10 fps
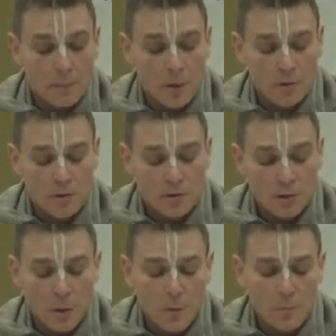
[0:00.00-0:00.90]
Most of
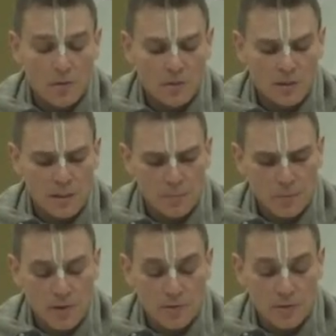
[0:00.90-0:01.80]
the gopis in their
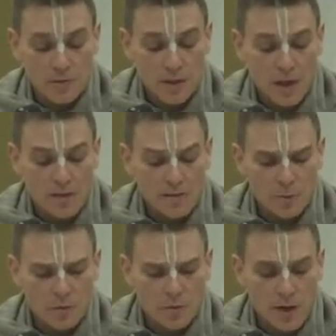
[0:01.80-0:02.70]
previous lives
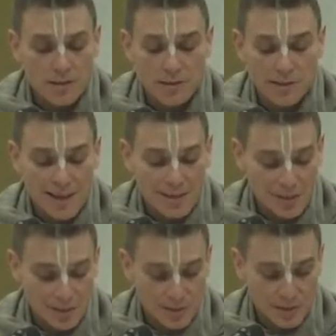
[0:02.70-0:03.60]
were great
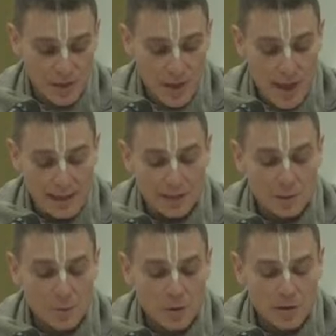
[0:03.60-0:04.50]
sages,
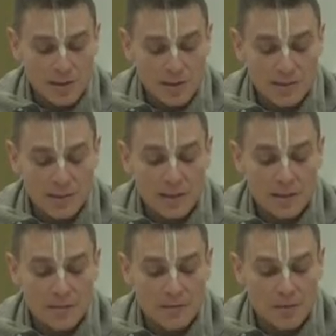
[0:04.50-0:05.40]
expert in the
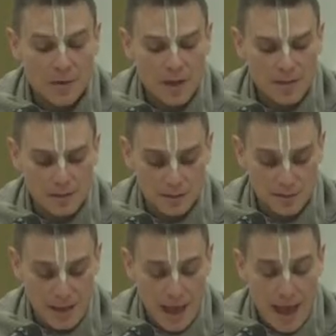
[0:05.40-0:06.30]
study of the
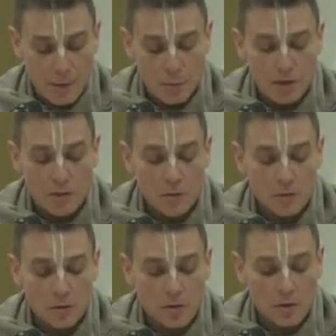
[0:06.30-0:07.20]
Vedas, and when
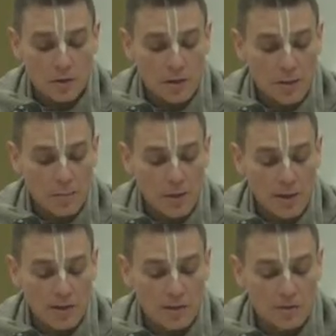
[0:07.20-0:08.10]
Lord Krishna
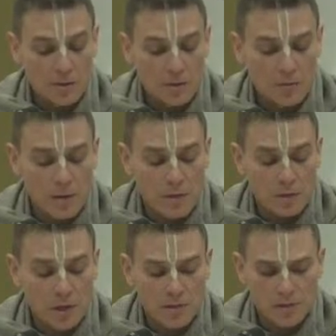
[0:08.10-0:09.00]
appeared as Lord
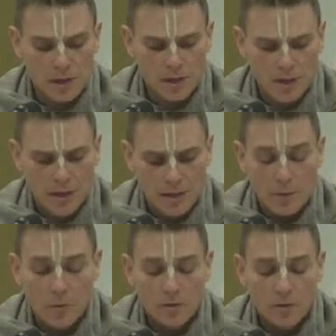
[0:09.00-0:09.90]
Ramachandra,
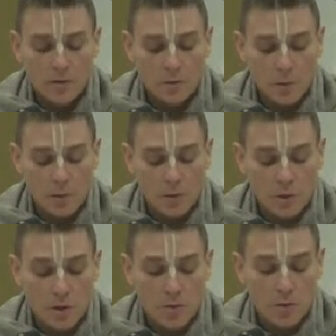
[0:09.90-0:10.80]
they wanted to
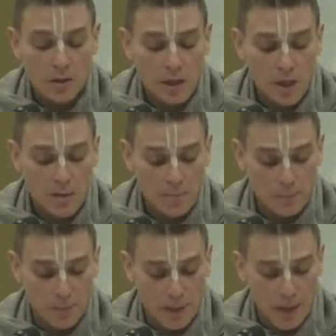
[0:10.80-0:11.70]
enjoy with him.
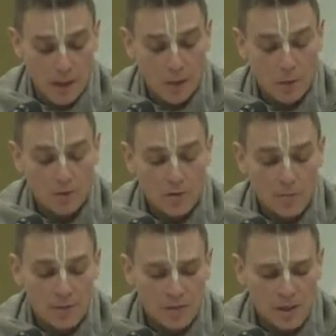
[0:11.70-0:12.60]
Lord
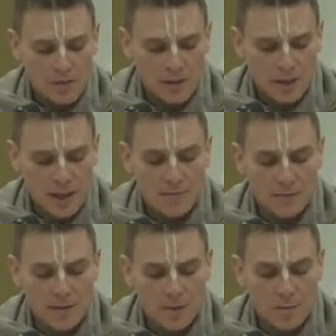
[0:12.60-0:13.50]
Ramachandra gave
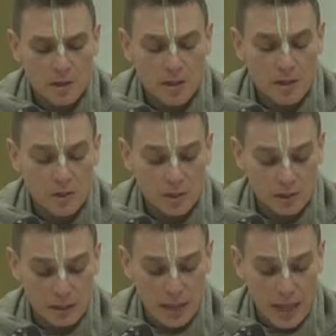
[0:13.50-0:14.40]
them the
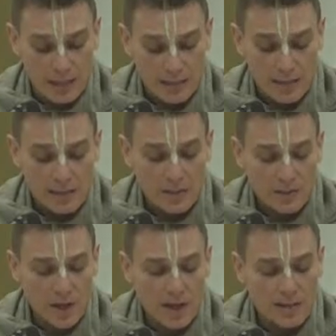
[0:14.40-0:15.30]
benediction that their
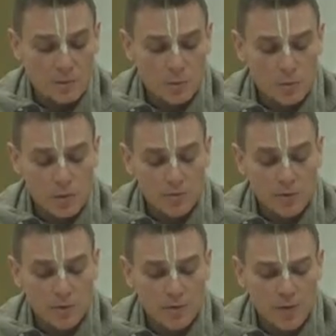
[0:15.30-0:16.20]
desires would be
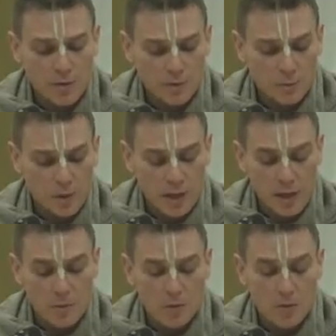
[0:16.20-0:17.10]
fulfilled when
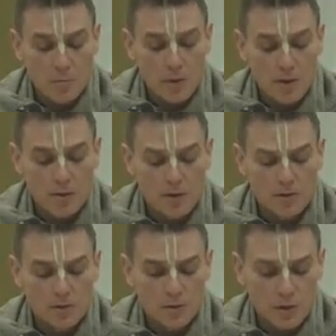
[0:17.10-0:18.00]
he would appear
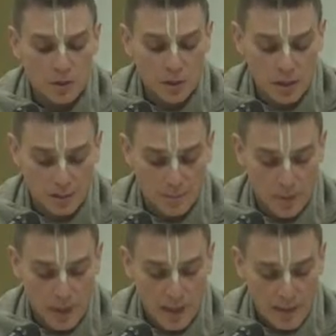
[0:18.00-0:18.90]
as Krishna.
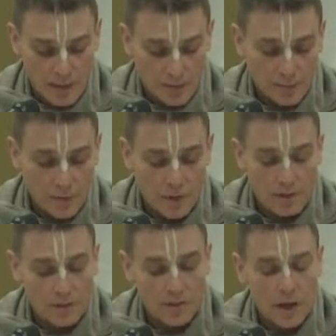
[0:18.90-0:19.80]
Therefore the
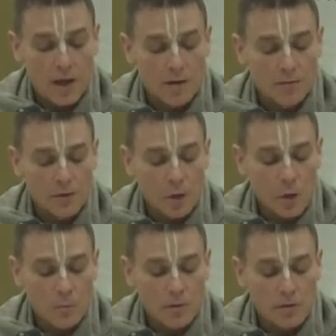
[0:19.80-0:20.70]
desire of the
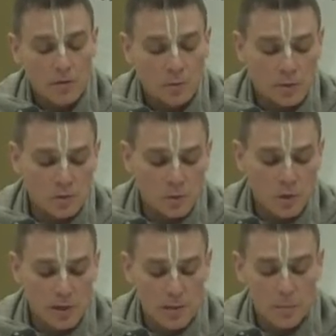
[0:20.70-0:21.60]
gopis to
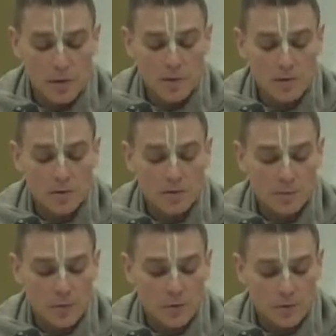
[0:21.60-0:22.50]
enjoy the appearance
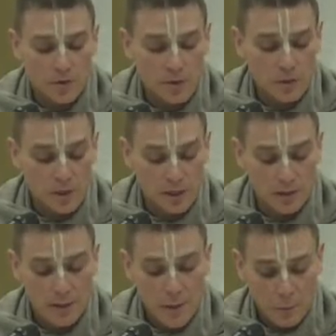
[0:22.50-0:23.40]
of Lord
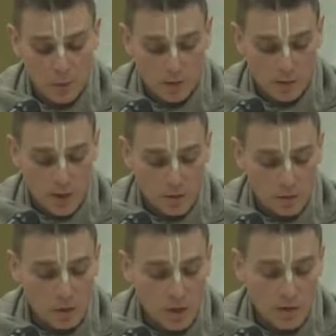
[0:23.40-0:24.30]
Krishna was
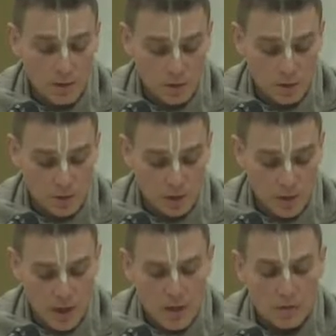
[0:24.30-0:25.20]
long cherished.
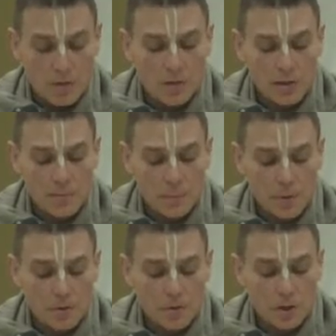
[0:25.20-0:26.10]
So they
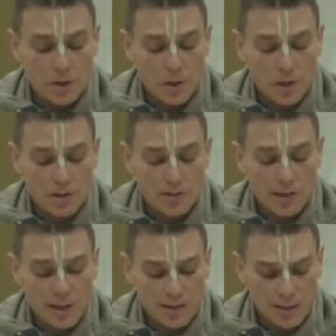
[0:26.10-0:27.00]
approached the goddess
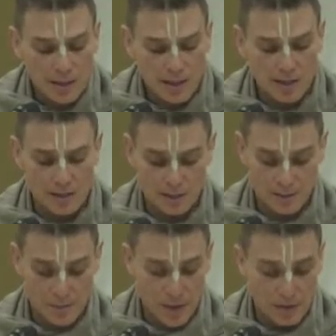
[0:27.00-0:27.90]

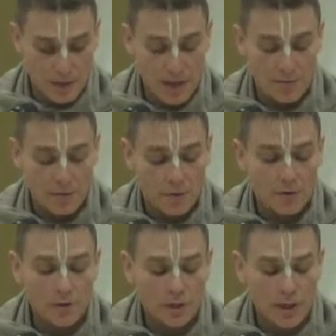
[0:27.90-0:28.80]
Katyayani to have
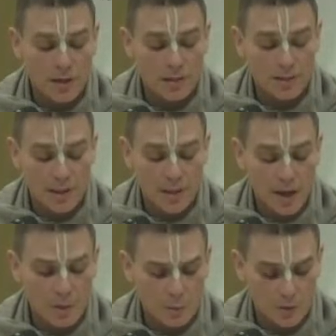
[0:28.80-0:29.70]
Krishna as their
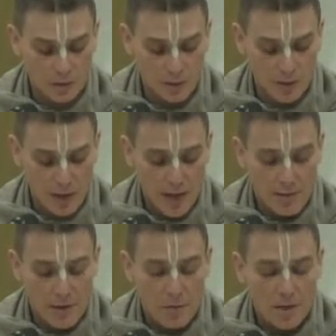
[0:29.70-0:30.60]
husband.
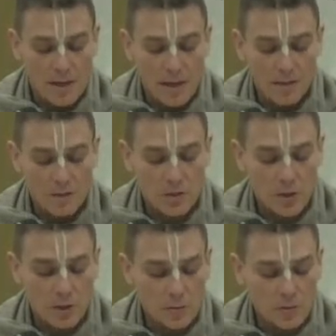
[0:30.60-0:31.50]
There are many other
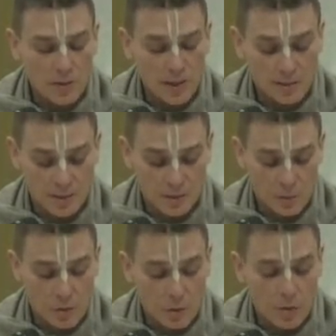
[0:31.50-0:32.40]
circumstances
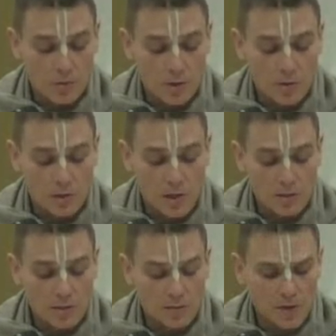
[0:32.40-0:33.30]
which also
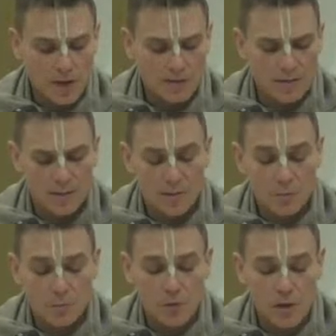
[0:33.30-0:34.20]
testify to the
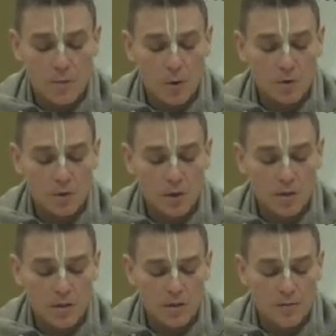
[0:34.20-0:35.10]
supreme
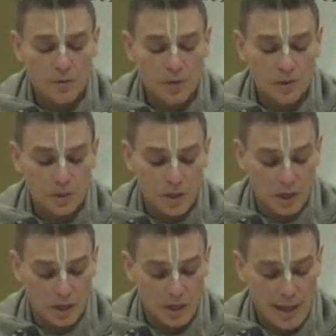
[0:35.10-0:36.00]
authority of
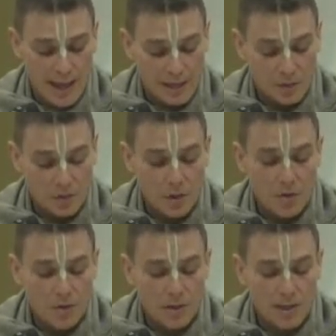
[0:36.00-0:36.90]
Krishna and
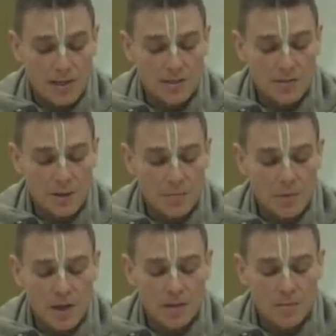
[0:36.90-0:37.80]
show that he is not
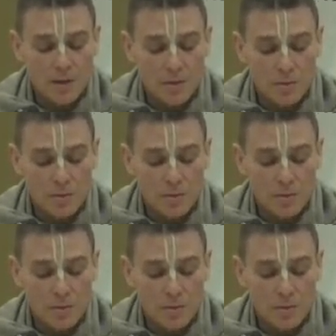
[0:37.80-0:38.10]
bound by the